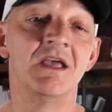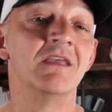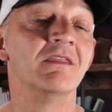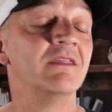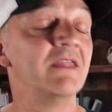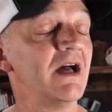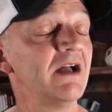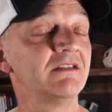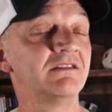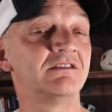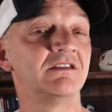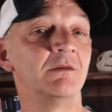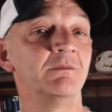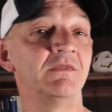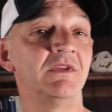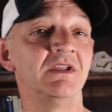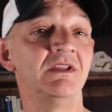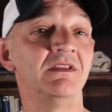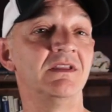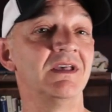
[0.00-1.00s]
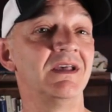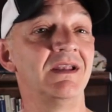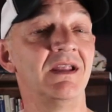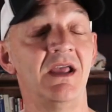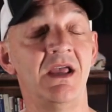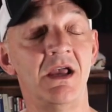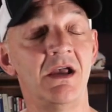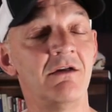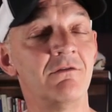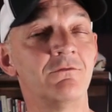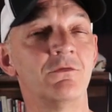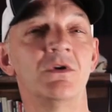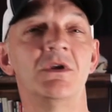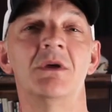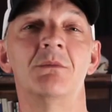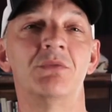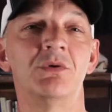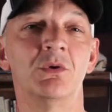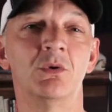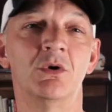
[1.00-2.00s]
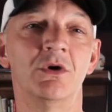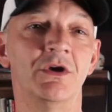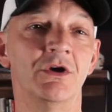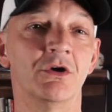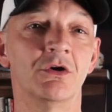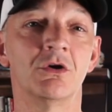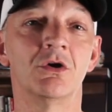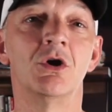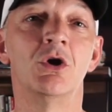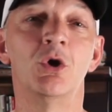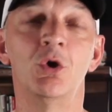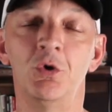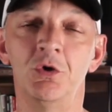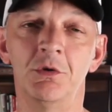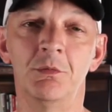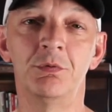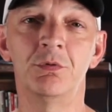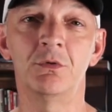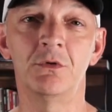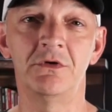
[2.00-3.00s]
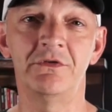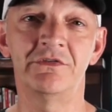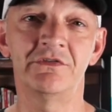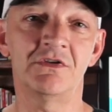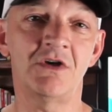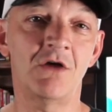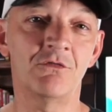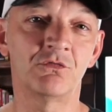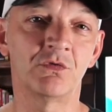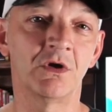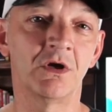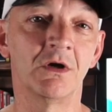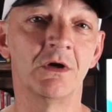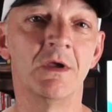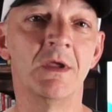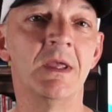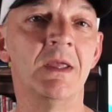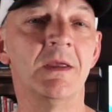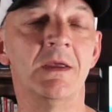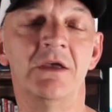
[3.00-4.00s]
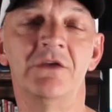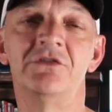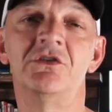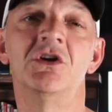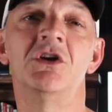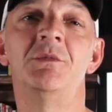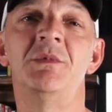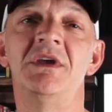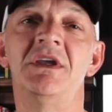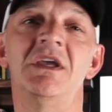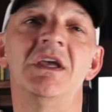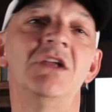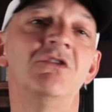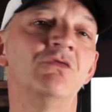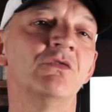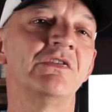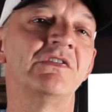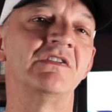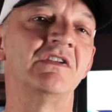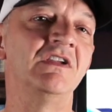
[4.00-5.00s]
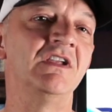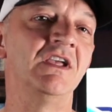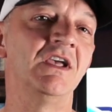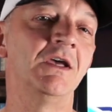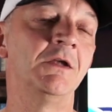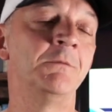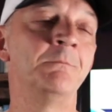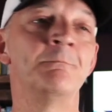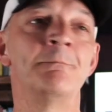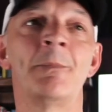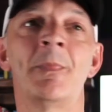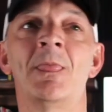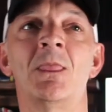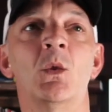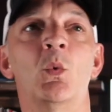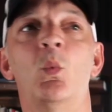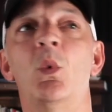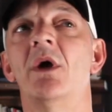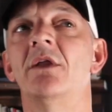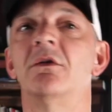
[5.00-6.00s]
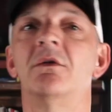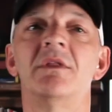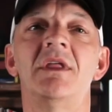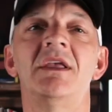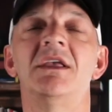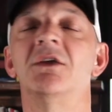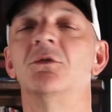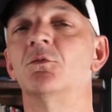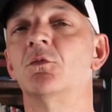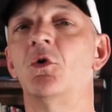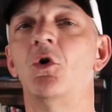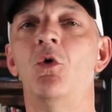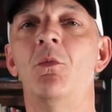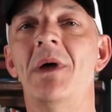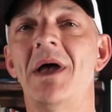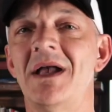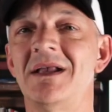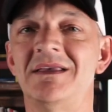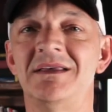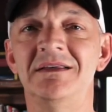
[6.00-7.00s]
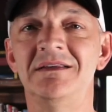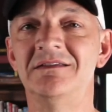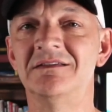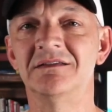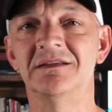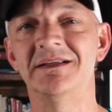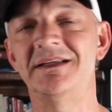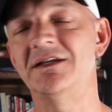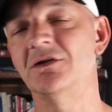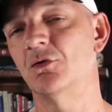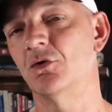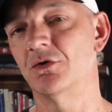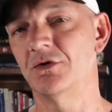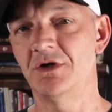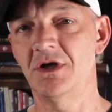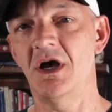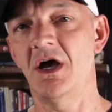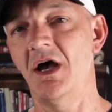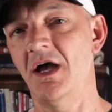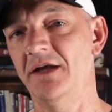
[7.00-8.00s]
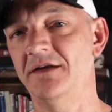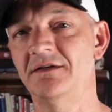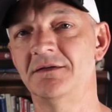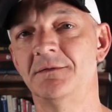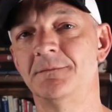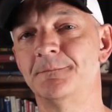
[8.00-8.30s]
That's something that every employer who deploys software is going to be interested in whether they can roll back easily or not.